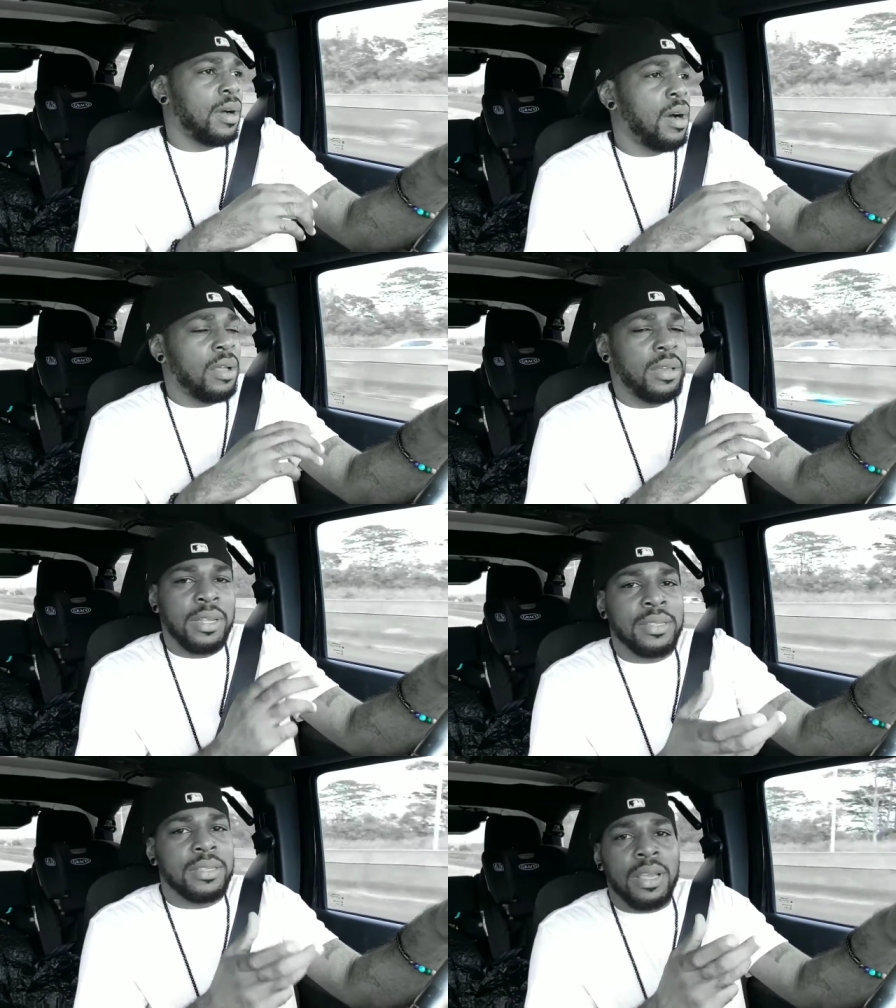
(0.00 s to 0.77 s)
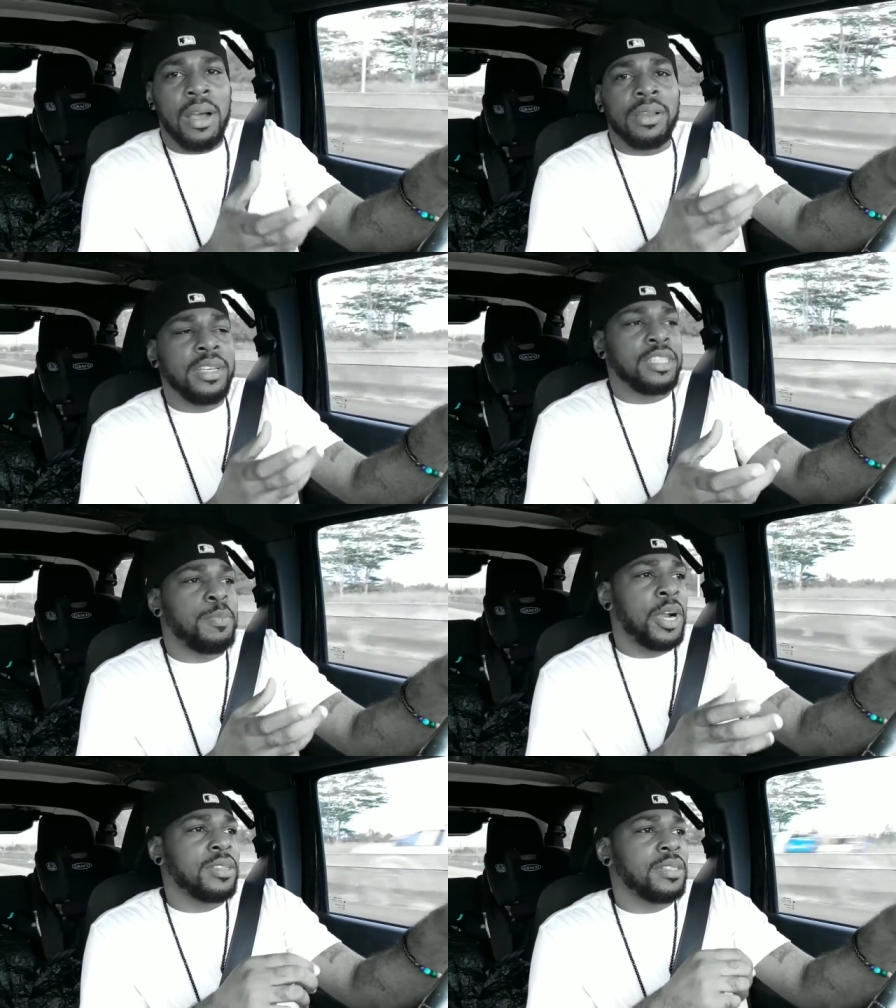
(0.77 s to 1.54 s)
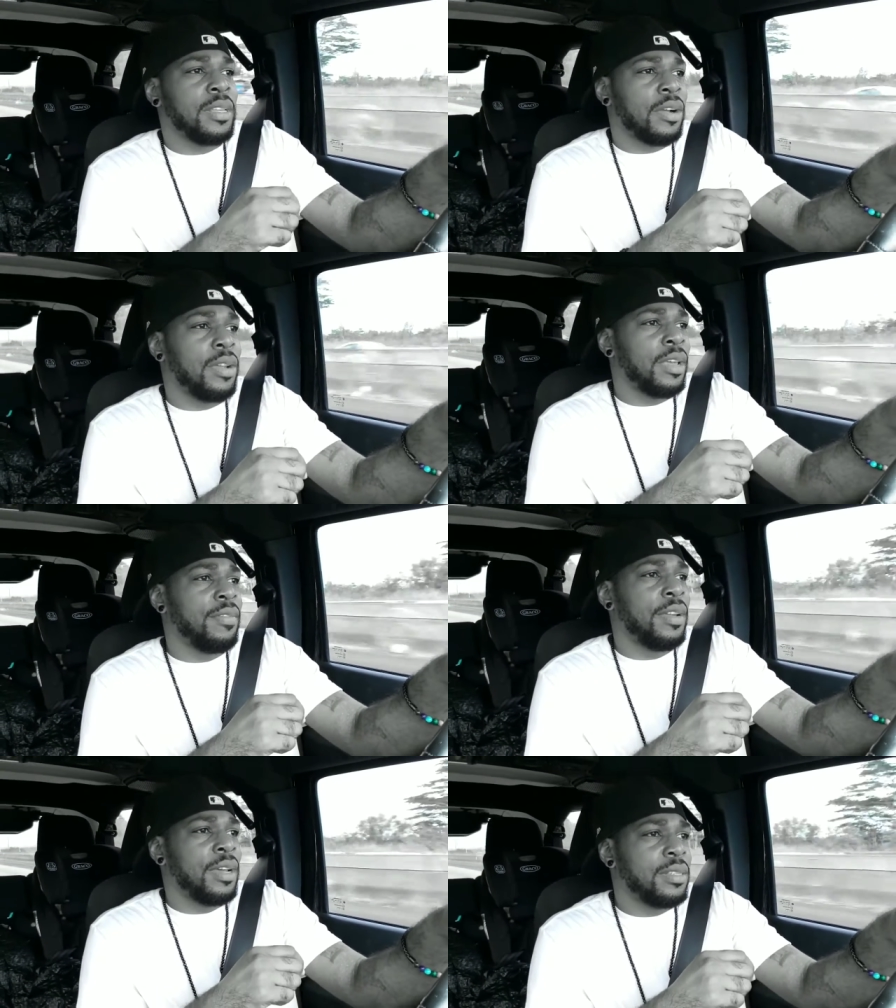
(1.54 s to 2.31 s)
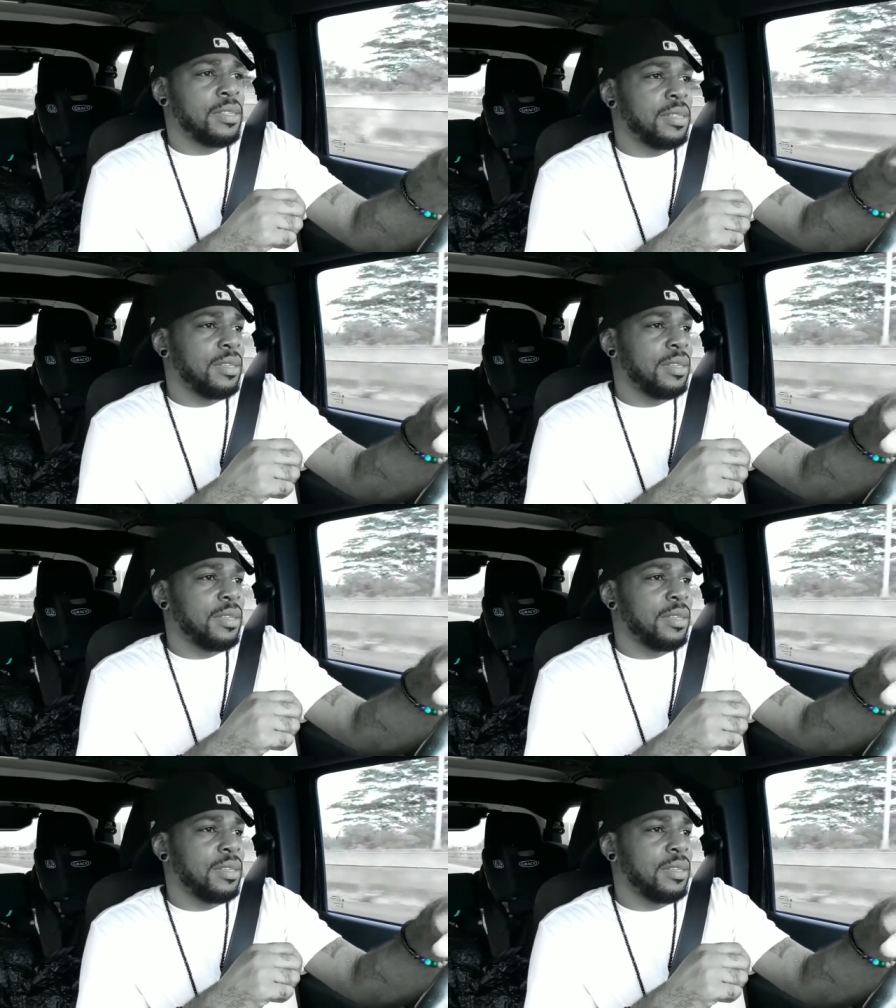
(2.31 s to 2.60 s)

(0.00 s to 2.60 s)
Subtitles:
All of these perks that they're giving us,